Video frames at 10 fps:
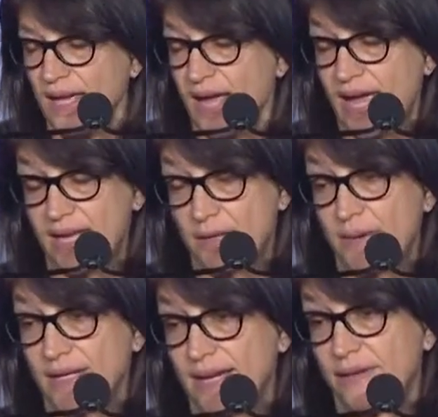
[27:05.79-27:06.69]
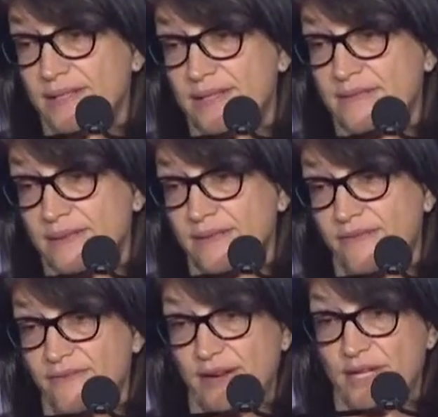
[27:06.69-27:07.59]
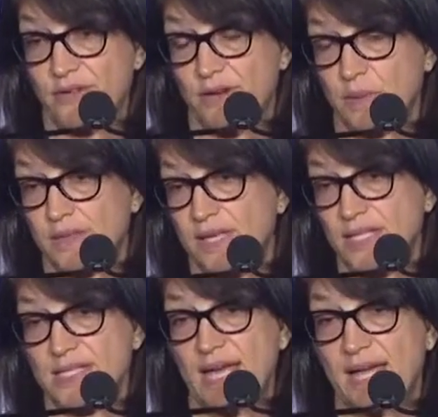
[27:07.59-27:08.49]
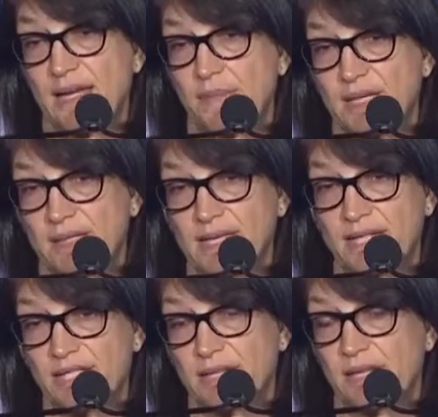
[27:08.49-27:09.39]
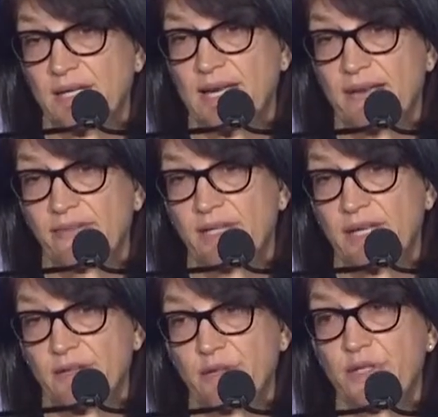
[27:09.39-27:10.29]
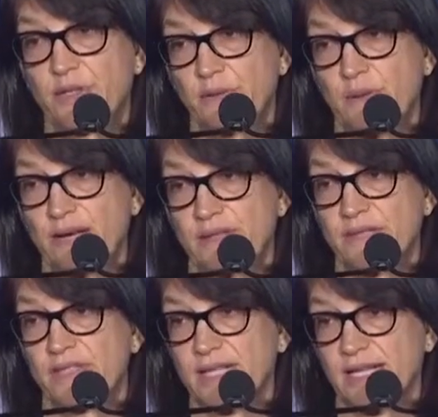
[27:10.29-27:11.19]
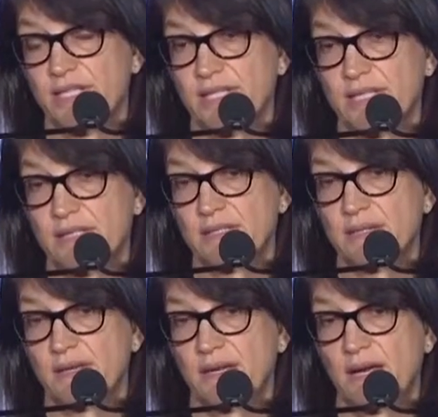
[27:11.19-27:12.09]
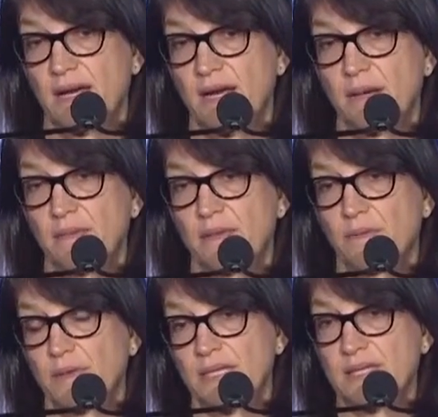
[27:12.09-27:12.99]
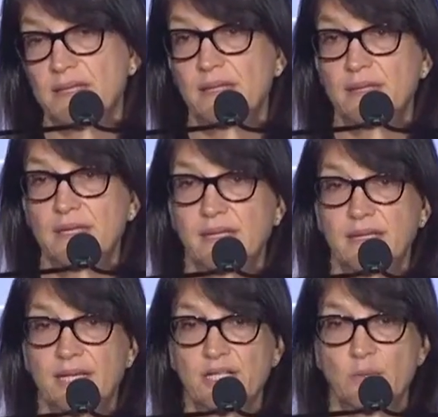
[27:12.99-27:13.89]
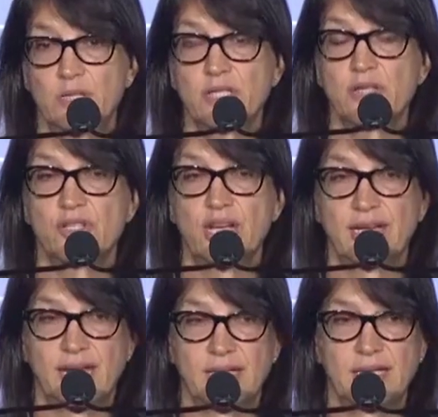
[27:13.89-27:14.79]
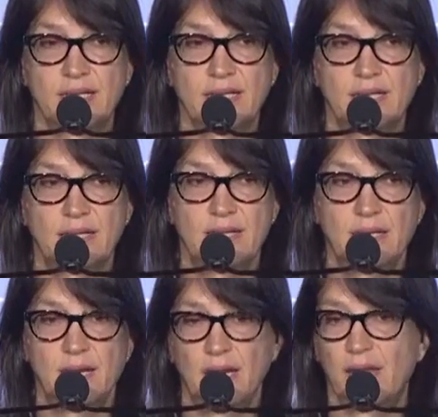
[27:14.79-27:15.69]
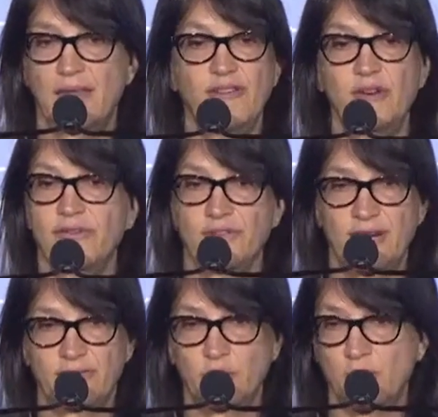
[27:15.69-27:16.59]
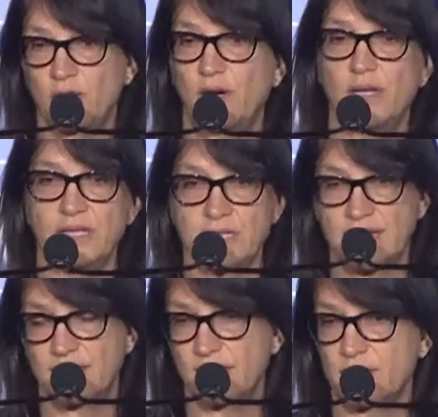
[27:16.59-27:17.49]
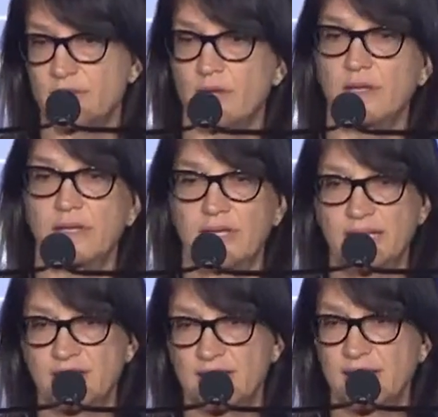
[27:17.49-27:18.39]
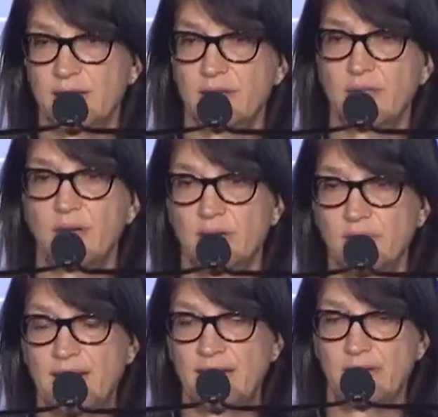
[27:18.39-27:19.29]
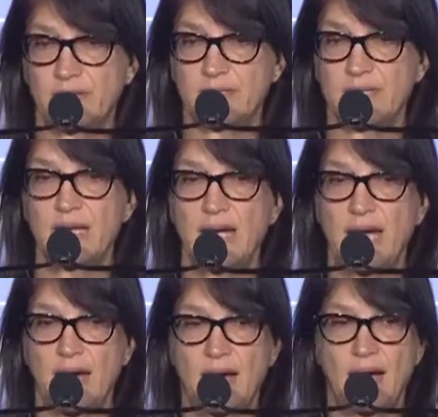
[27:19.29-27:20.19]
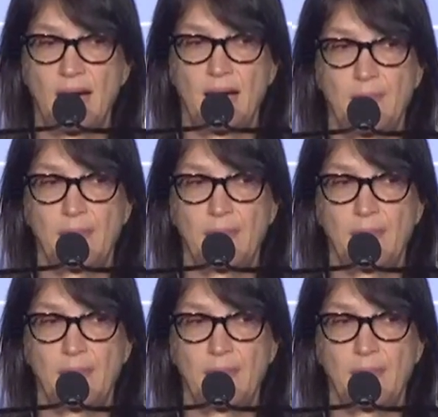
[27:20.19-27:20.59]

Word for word: Haiti right now is very troubled. They just had a big election. They're going to have another two rounds of elections. Uh, the reason the election was so gigantic, uh, they voted for everyone, all the senators, all the legislators, all the mayors, uh,